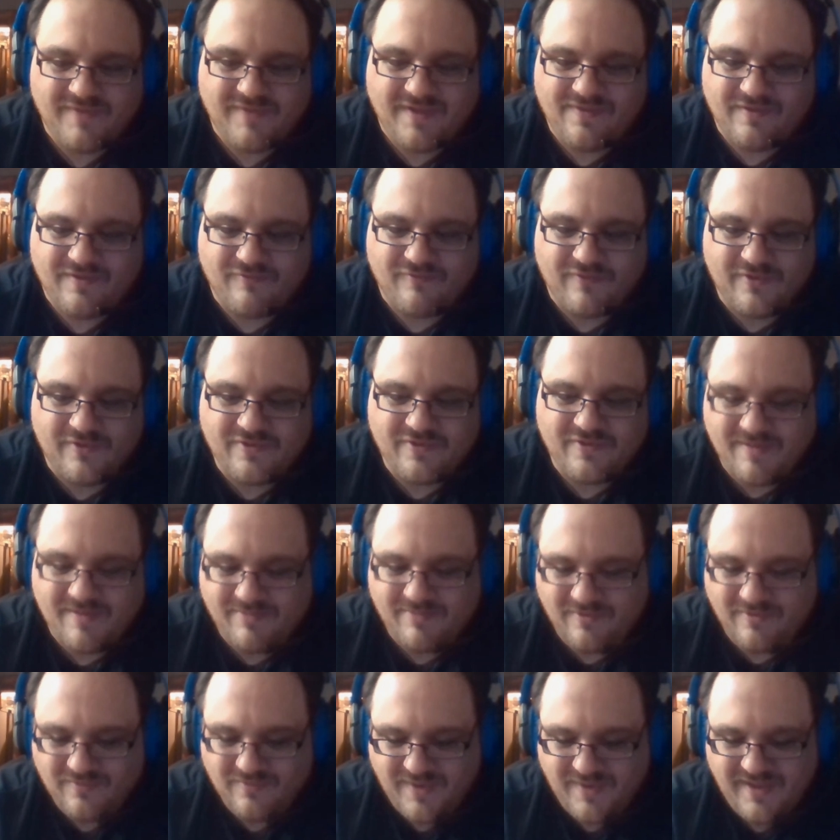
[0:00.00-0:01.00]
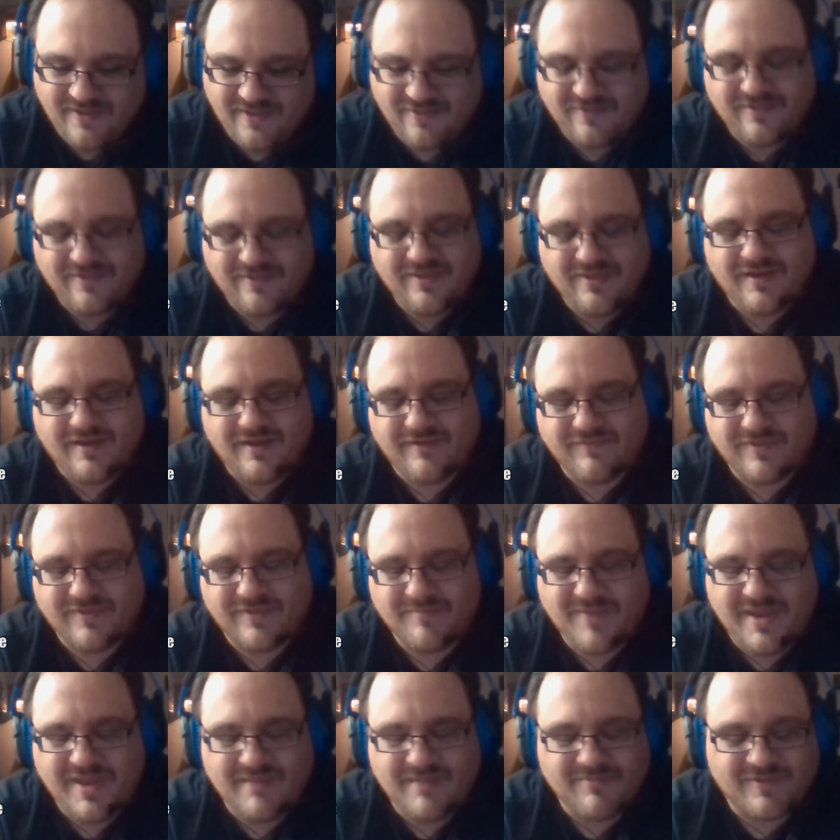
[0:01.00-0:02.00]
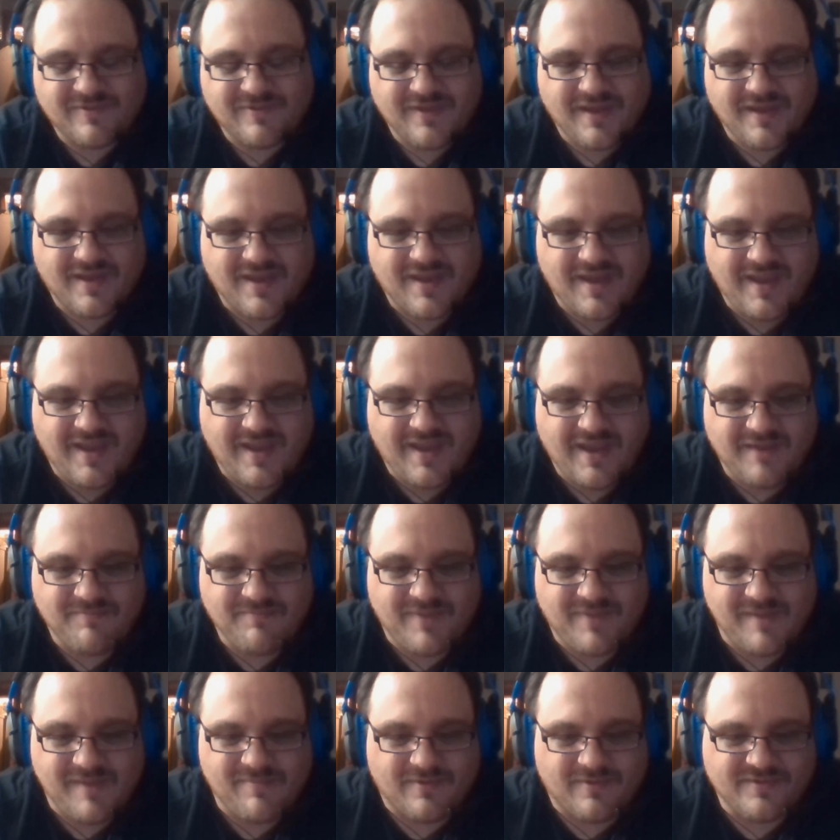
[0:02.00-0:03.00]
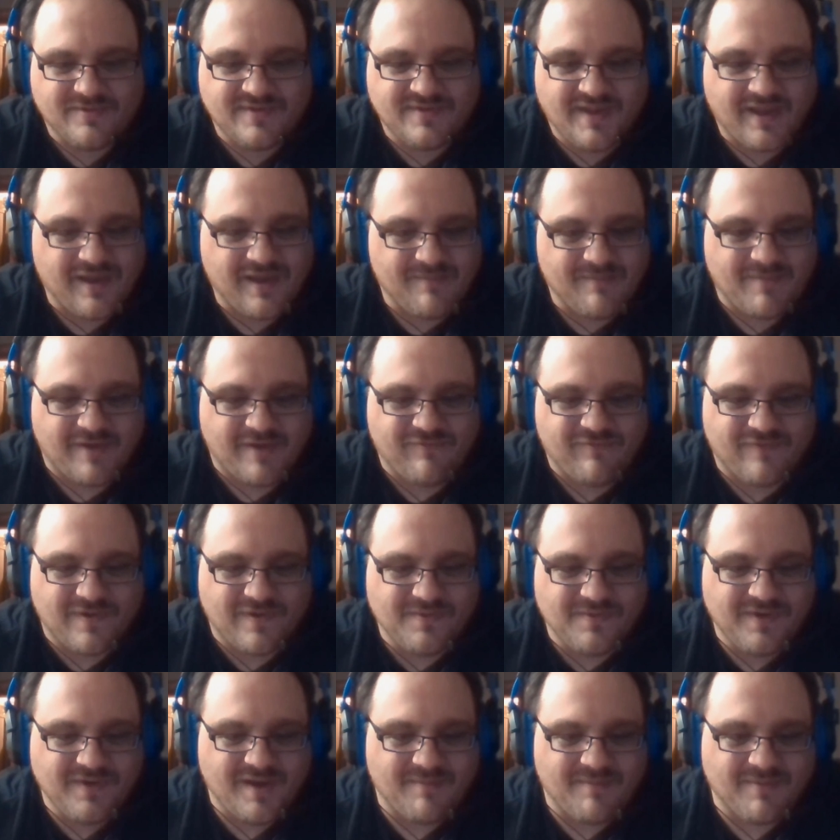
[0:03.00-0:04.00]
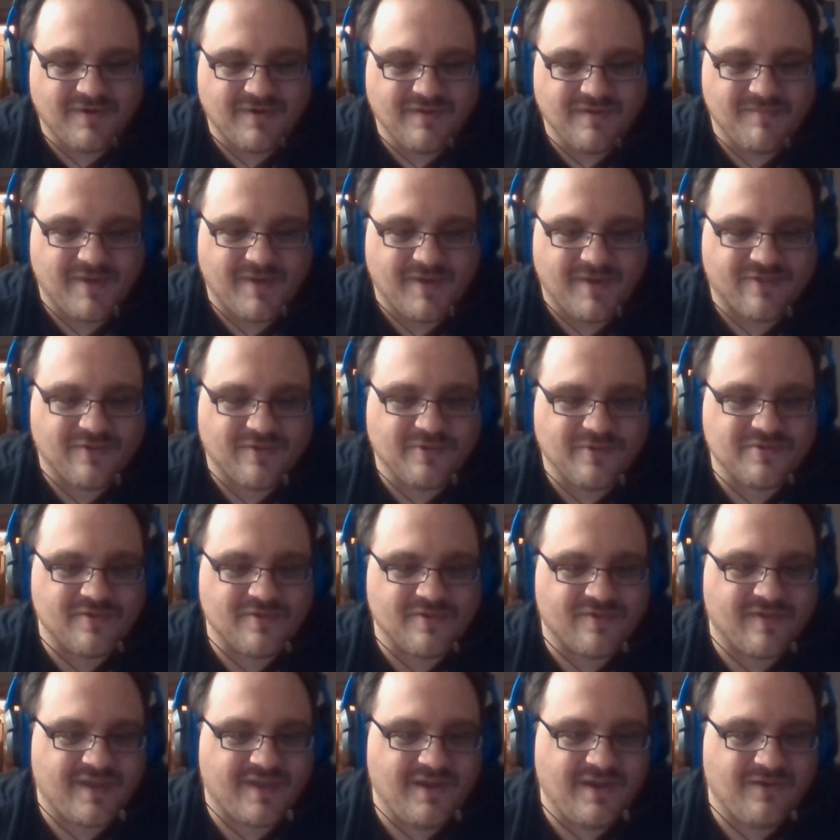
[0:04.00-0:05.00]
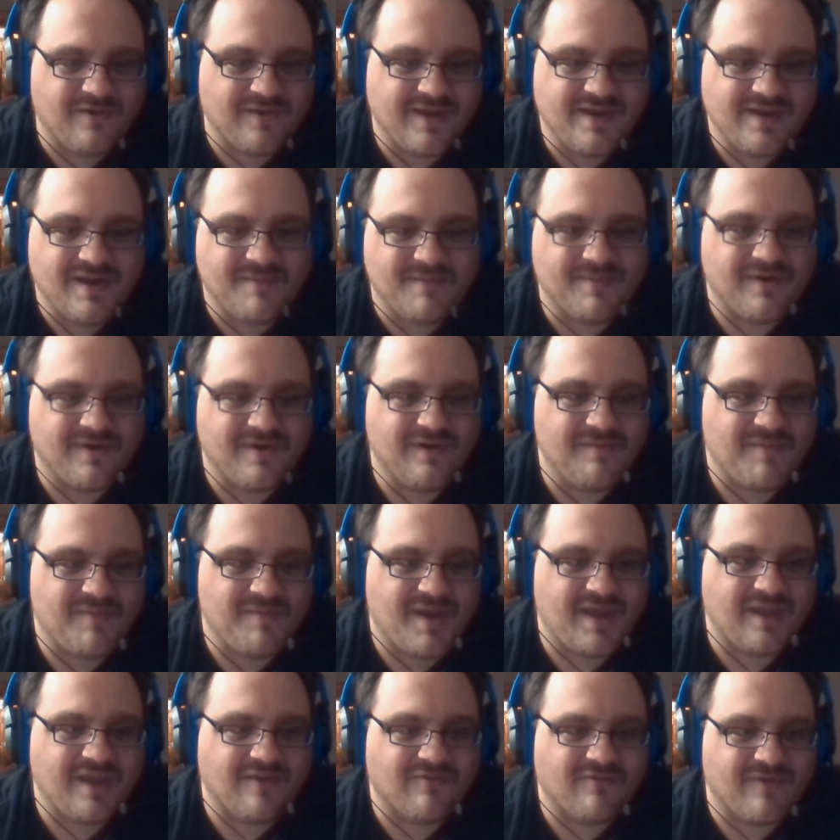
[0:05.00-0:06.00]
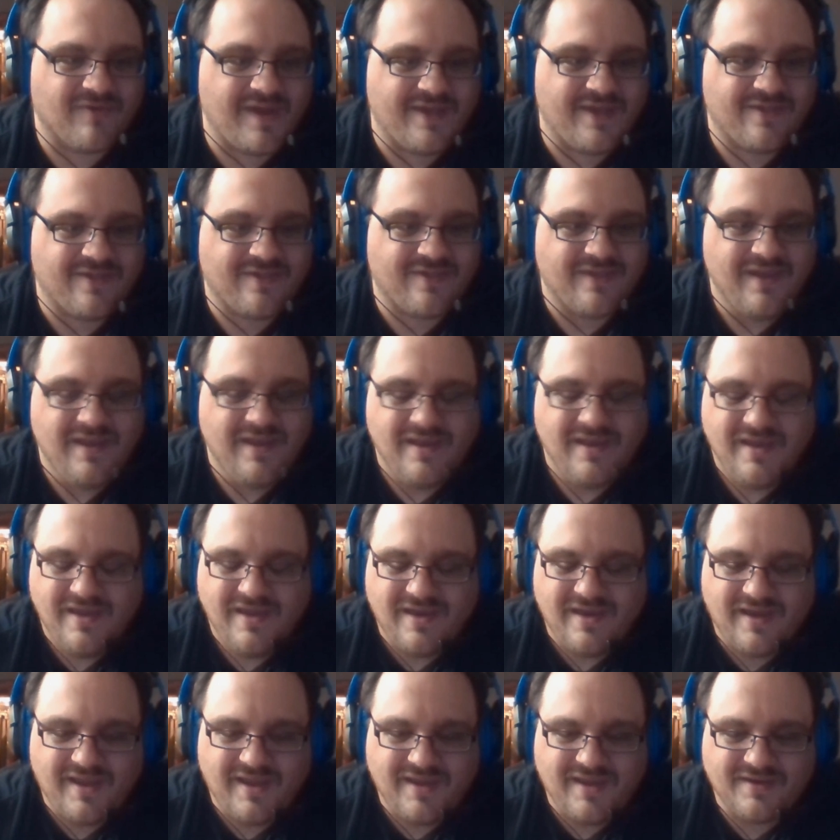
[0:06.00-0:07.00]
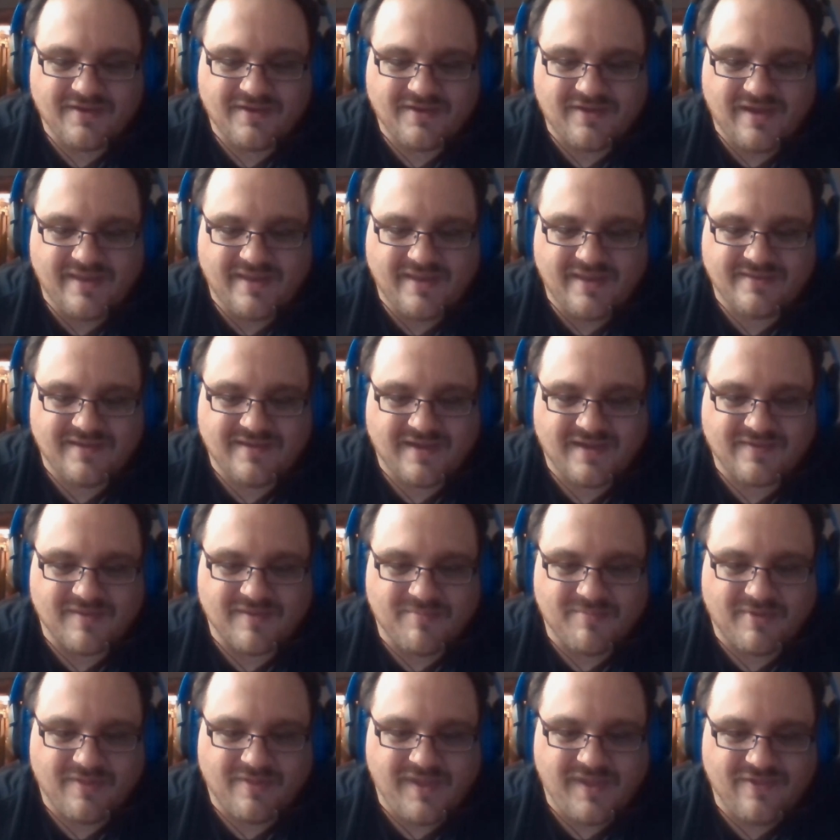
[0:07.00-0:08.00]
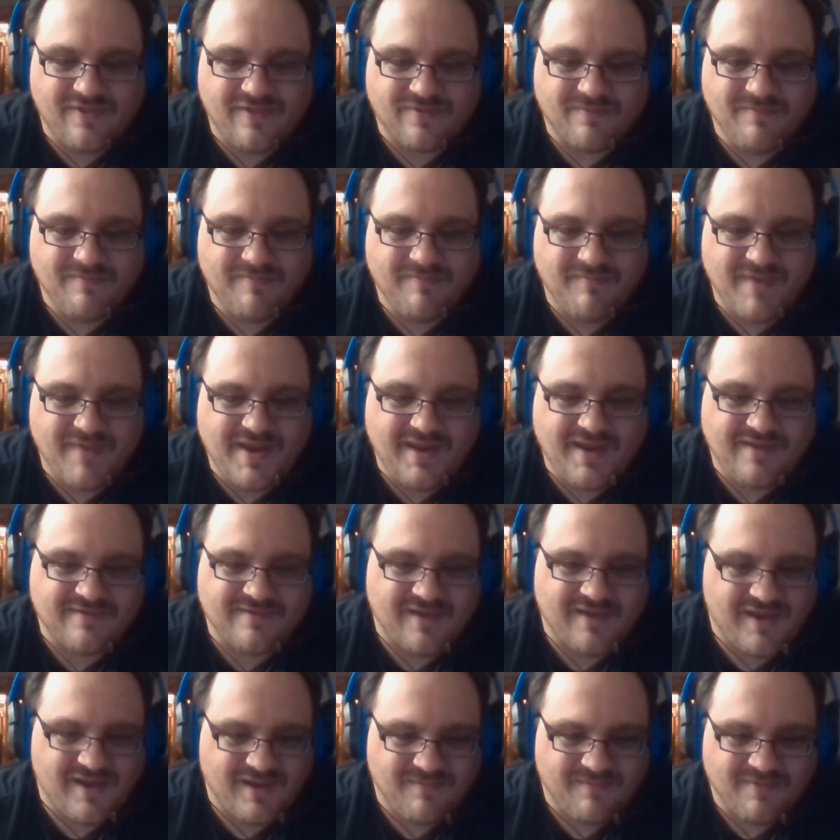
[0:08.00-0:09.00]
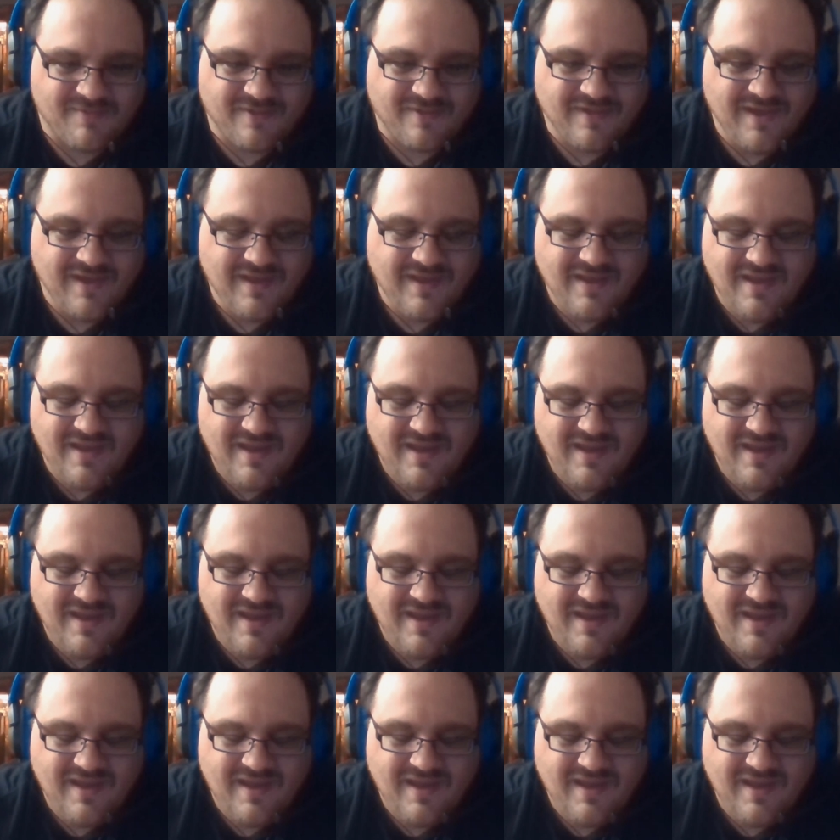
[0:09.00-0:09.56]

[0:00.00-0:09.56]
In the first couple of weeks of the meme thing, I had people dig up my phone number, my social security number, and my address. I had to contact the police many times